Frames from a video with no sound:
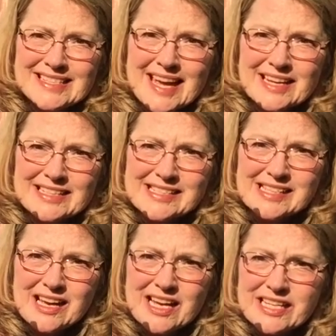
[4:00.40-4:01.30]
down
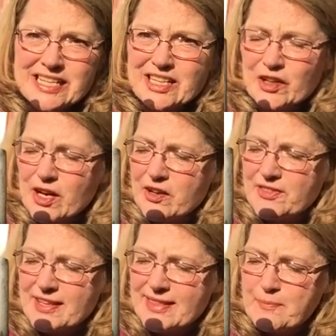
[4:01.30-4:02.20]
inside here. I don't
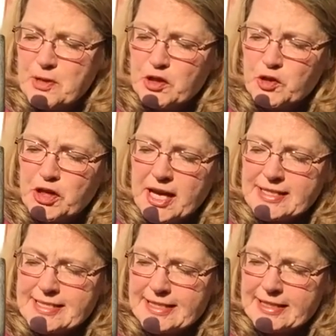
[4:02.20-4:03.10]
think that'd be a good
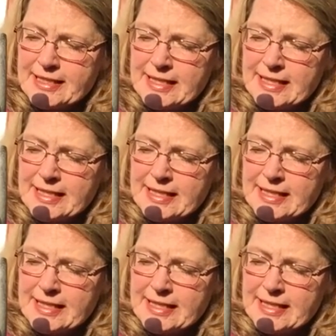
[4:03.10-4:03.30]
idea.